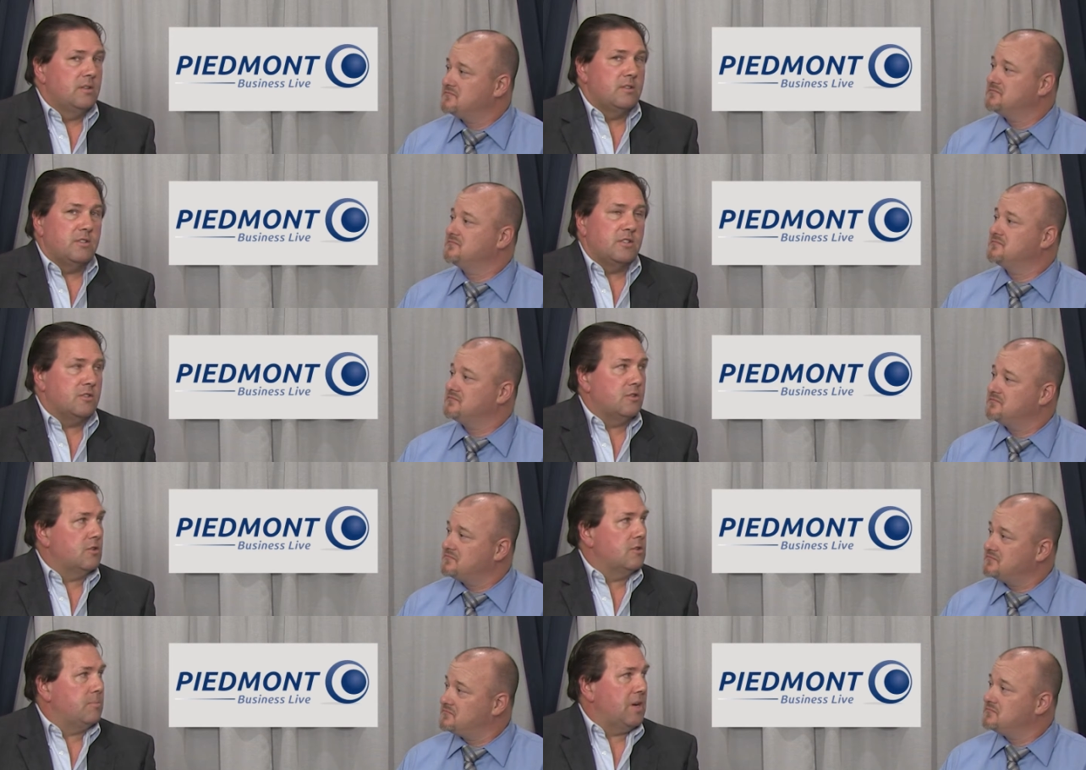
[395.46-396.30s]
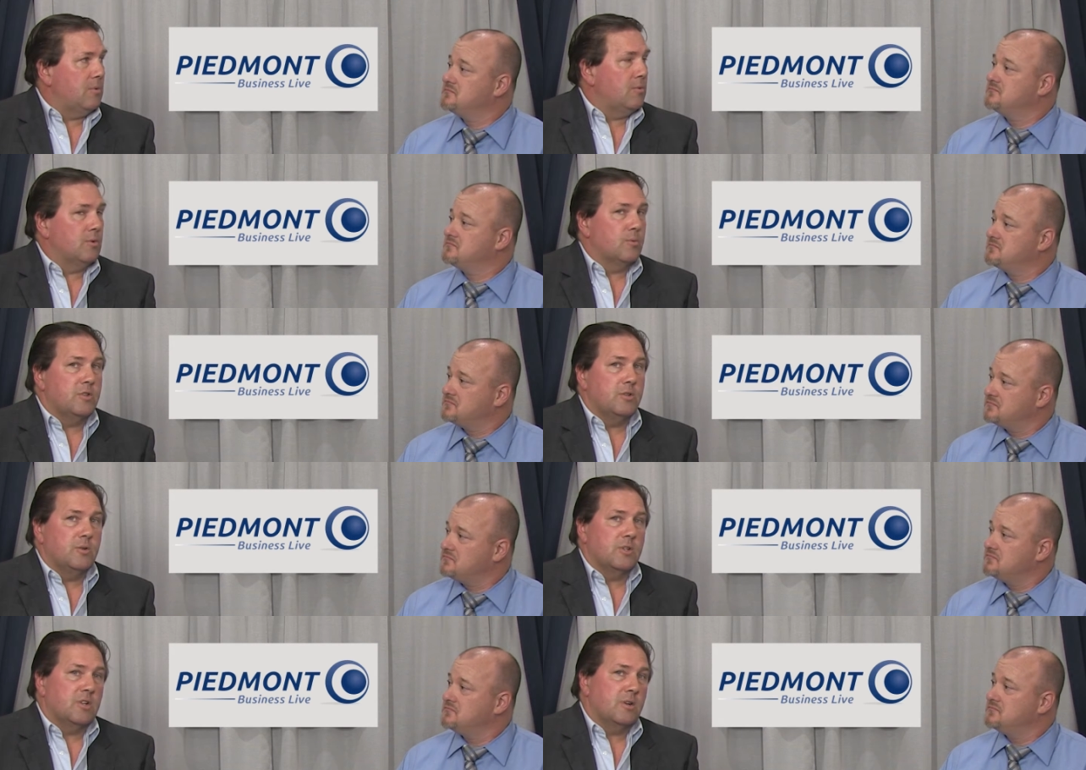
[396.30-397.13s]
Speaker 1: to just learn about what we're
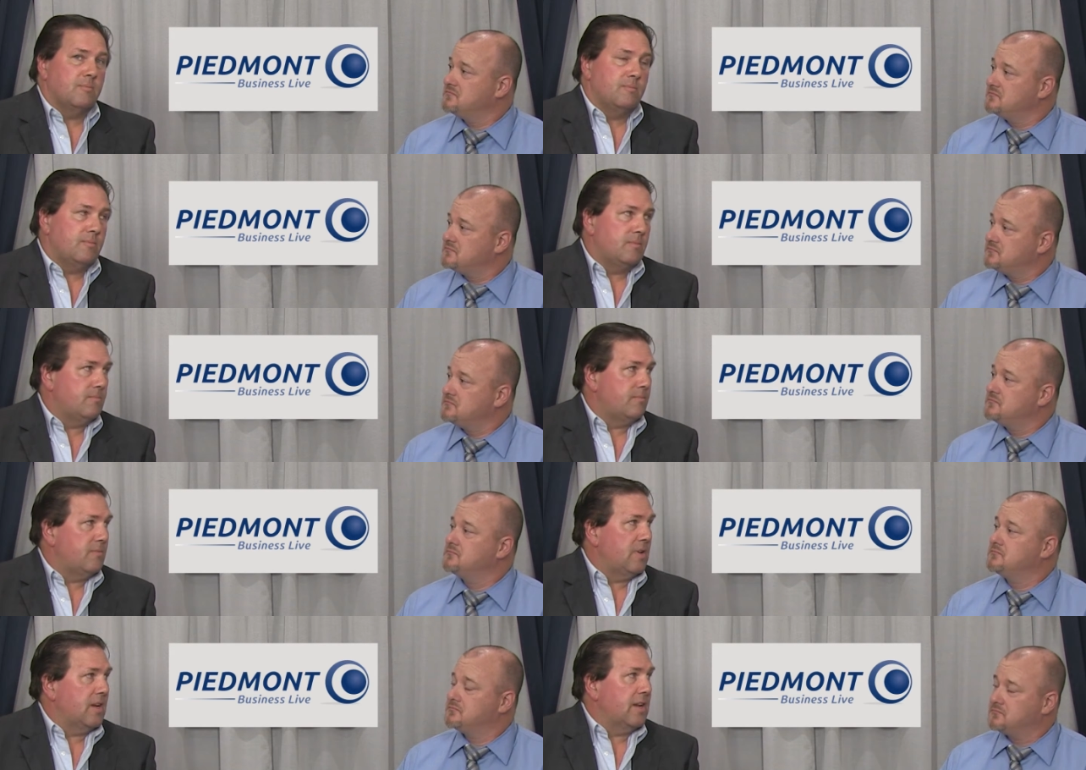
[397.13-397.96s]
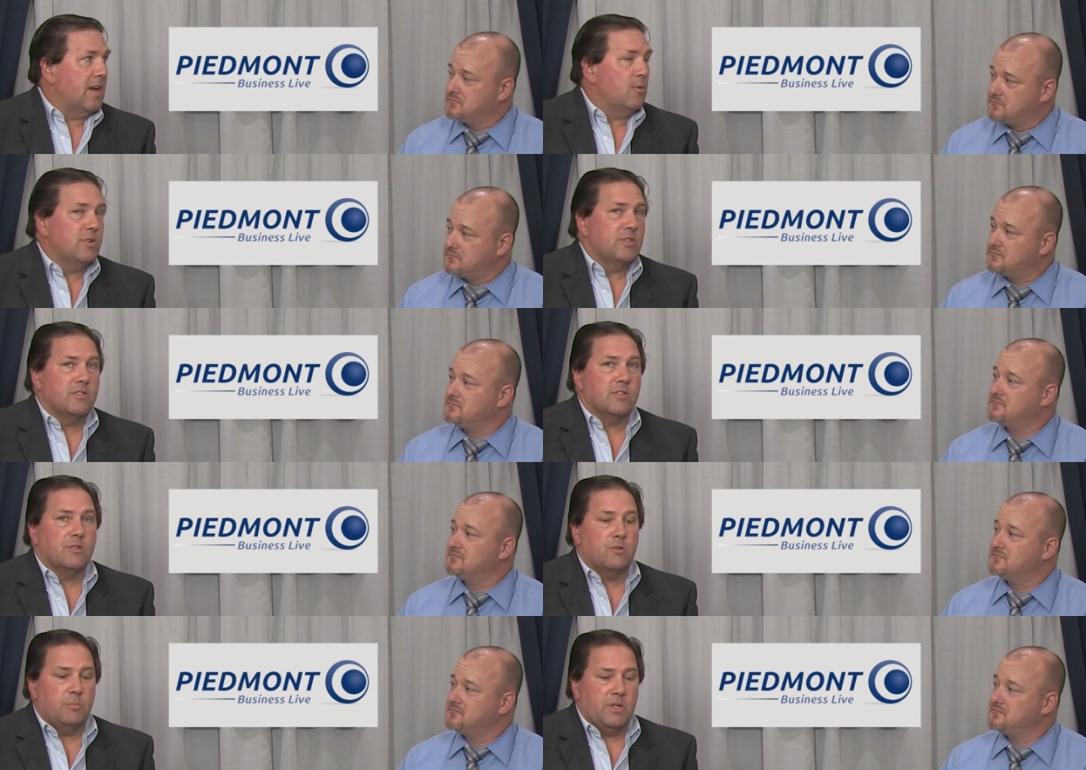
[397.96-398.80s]
doing. Come hang out with us a
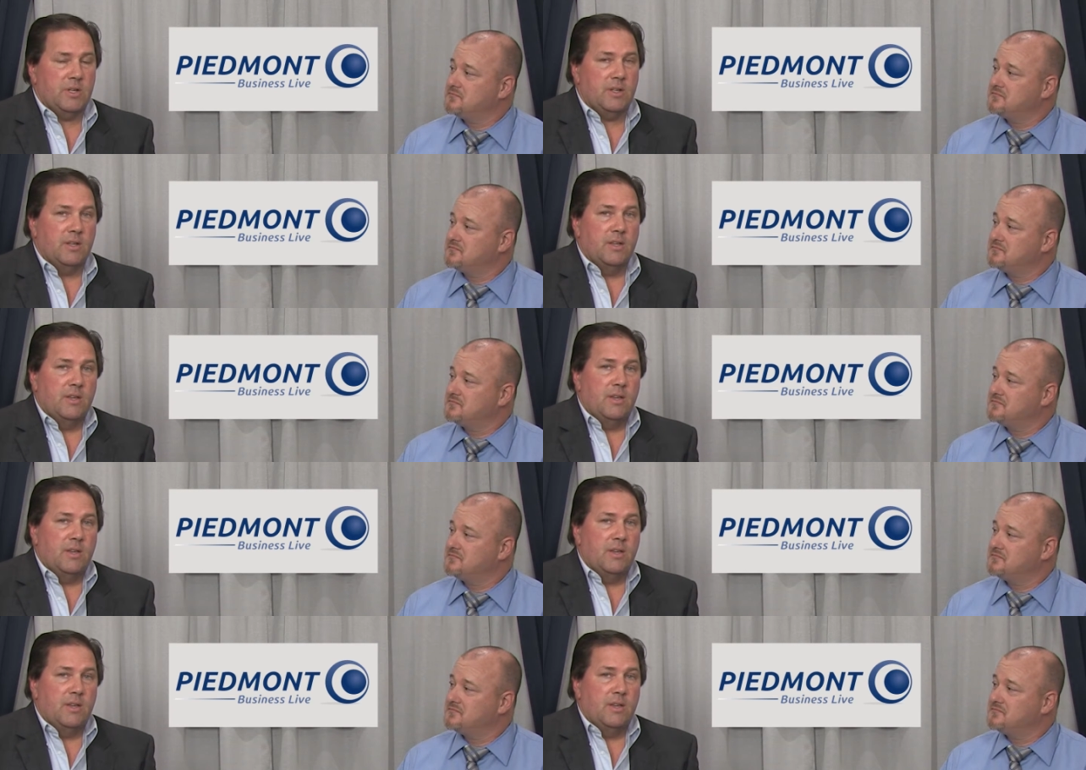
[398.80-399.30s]
little bit,